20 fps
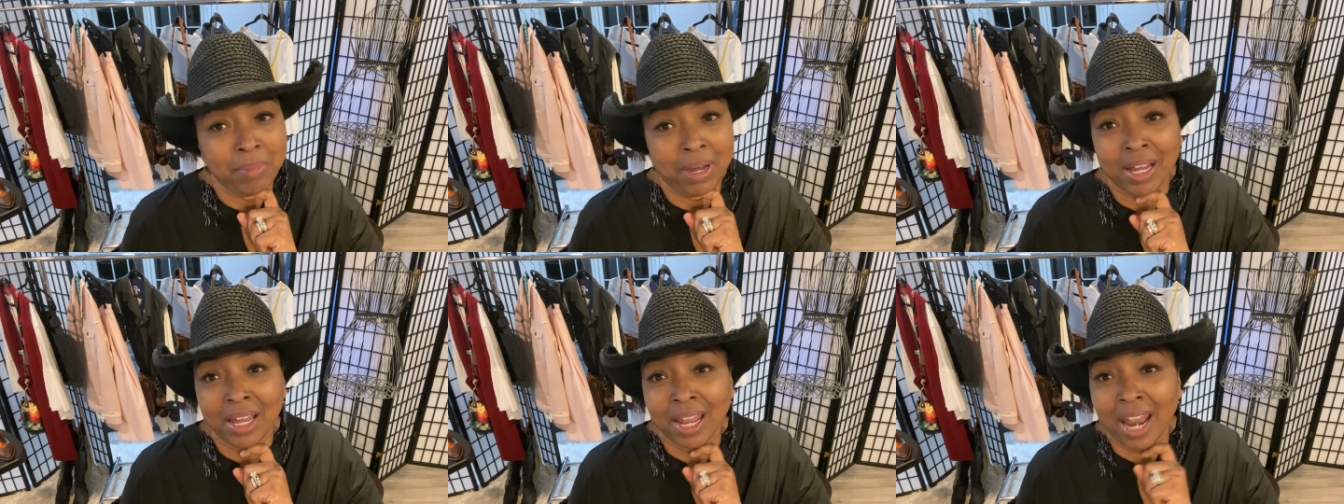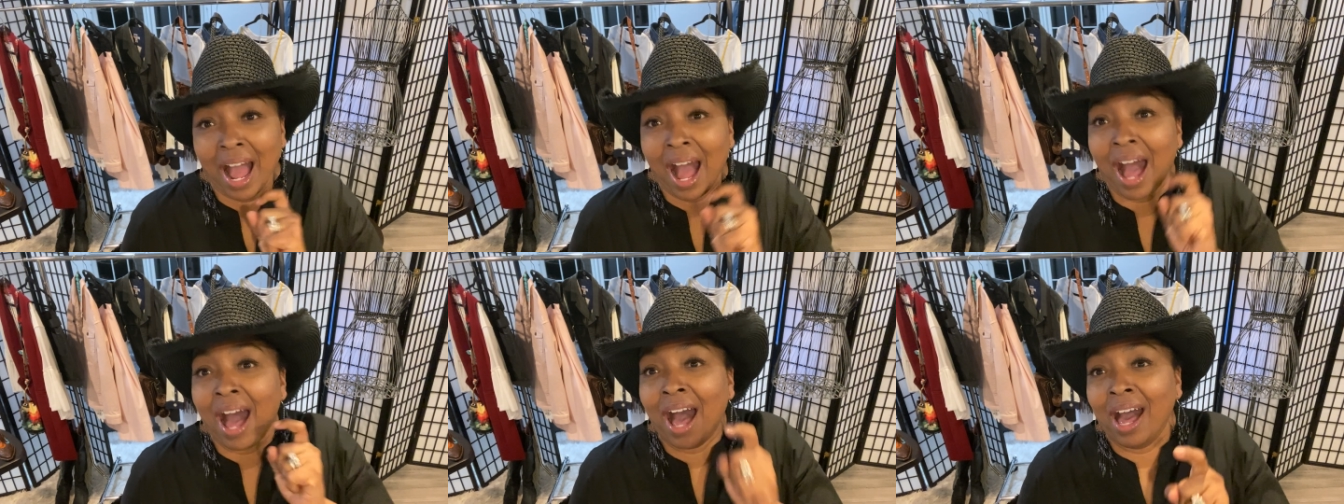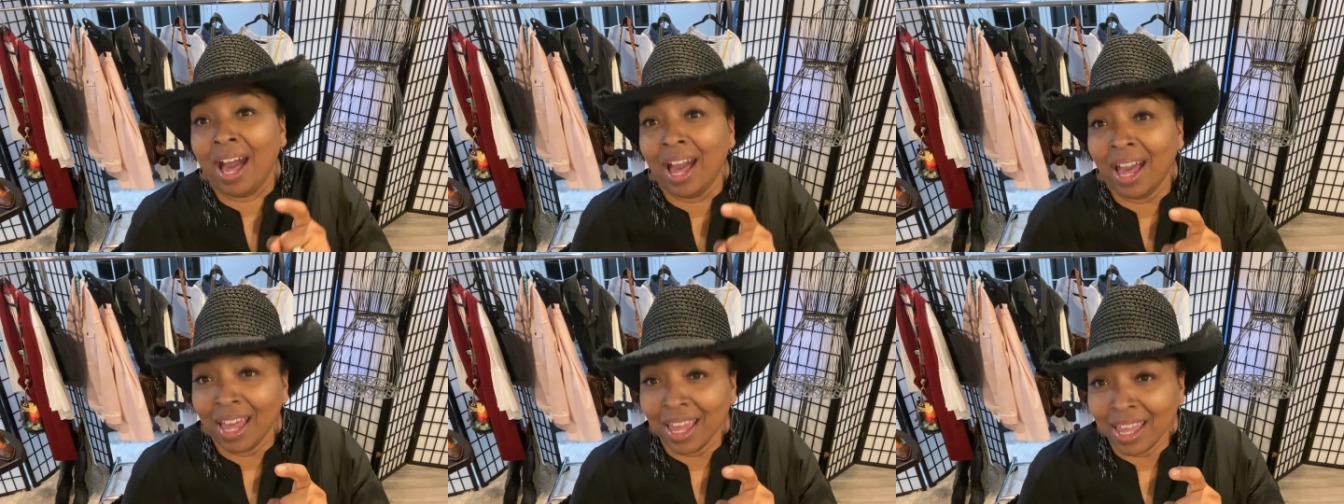but
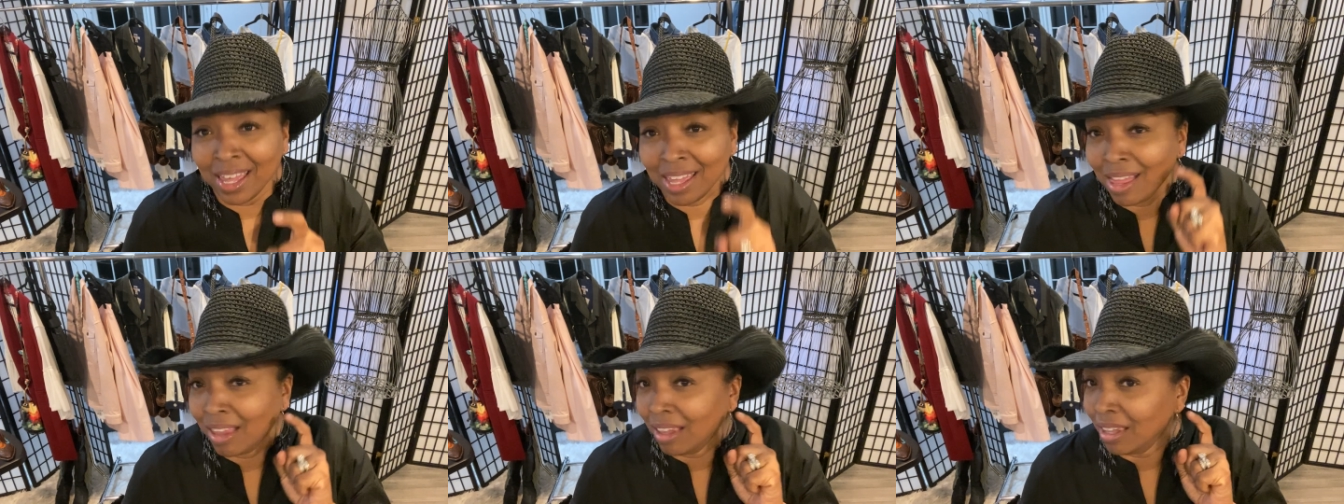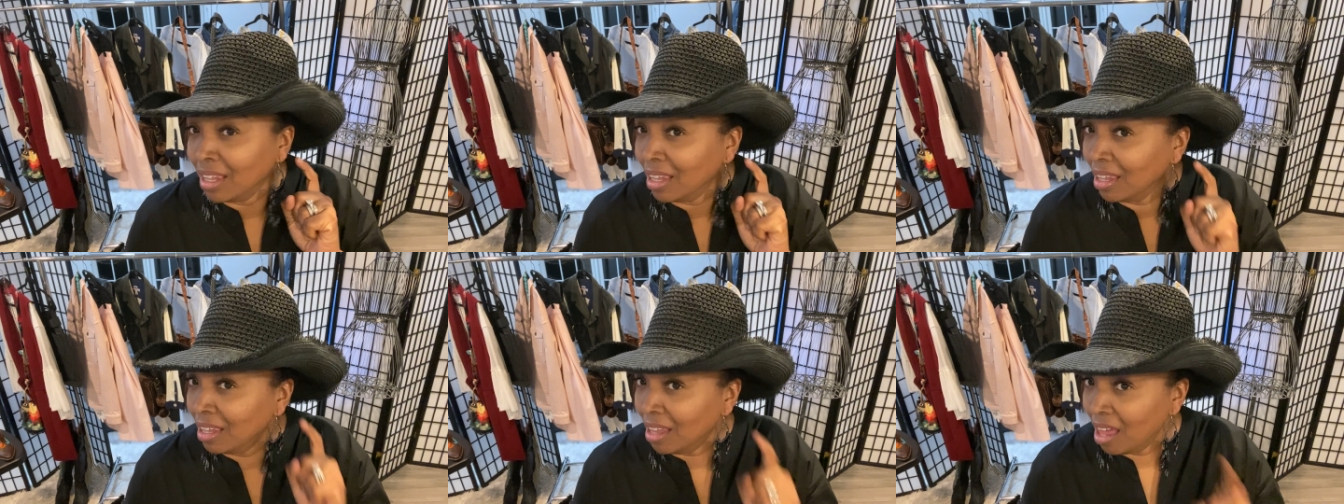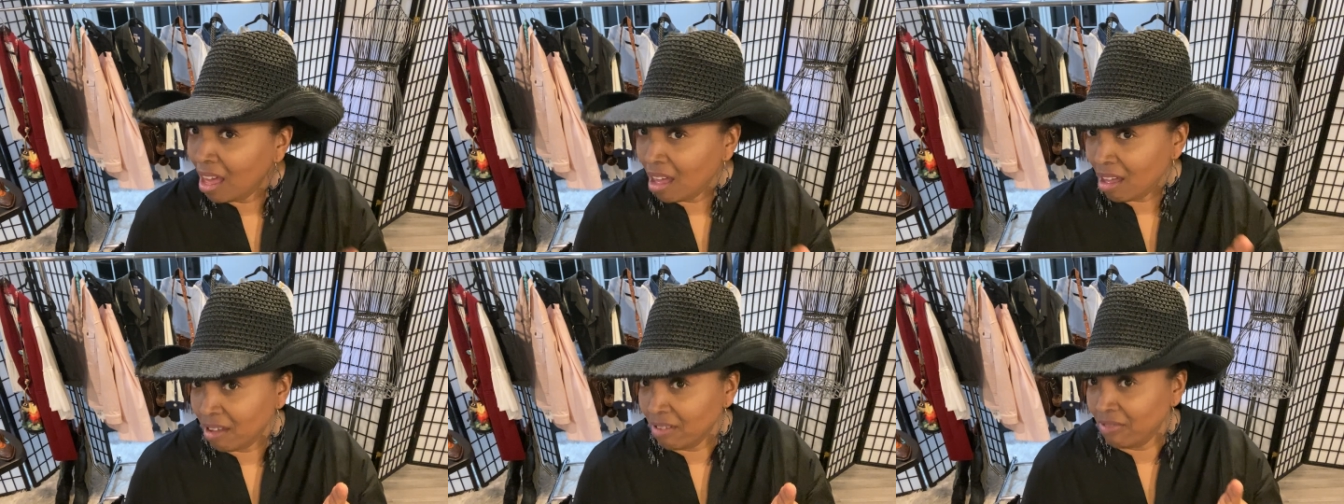I
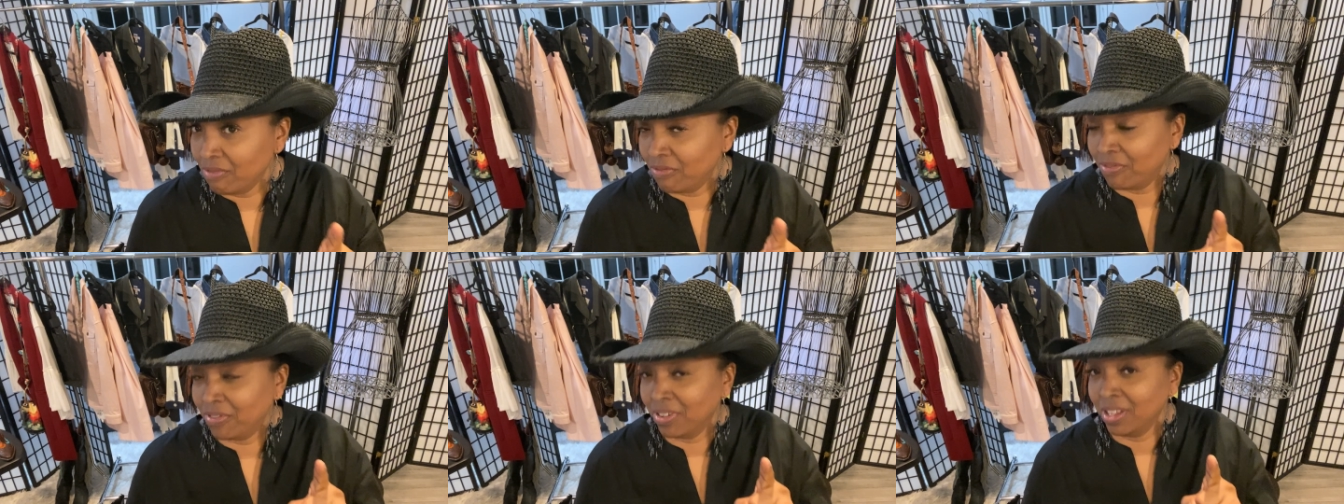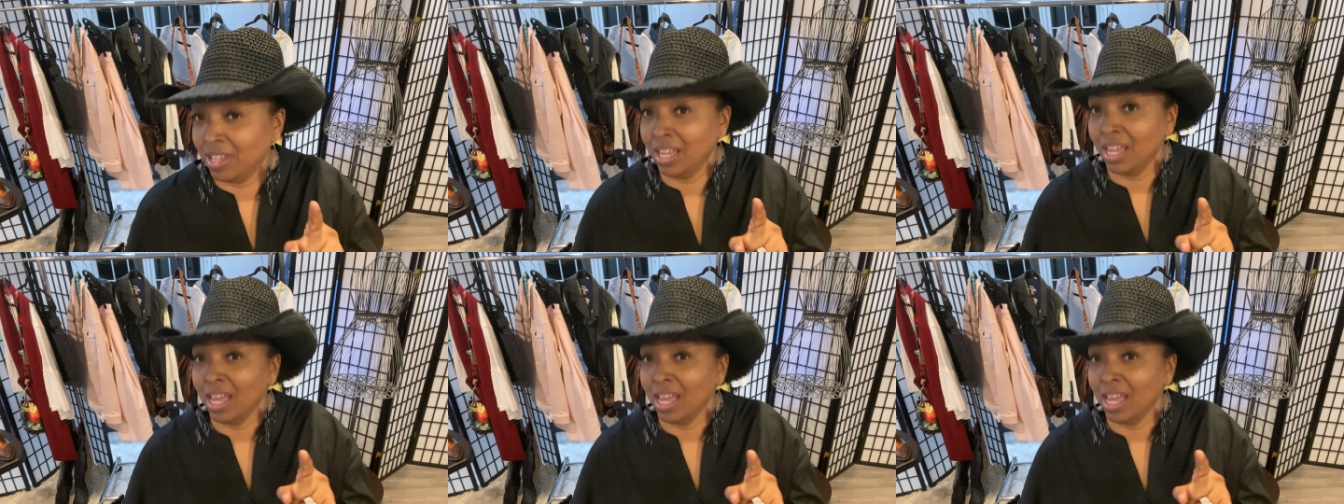love,